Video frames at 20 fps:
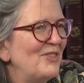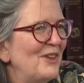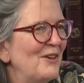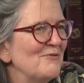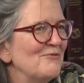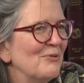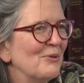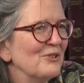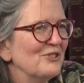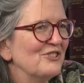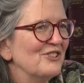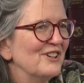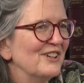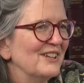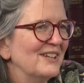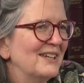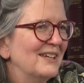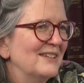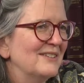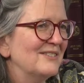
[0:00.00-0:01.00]

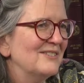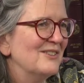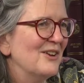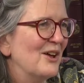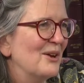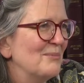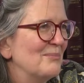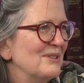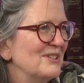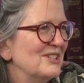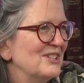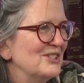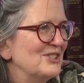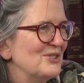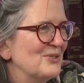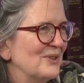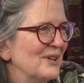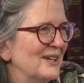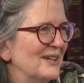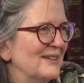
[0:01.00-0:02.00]
Fortunately, it's not a busy
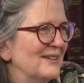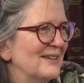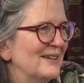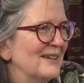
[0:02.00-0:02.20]
street,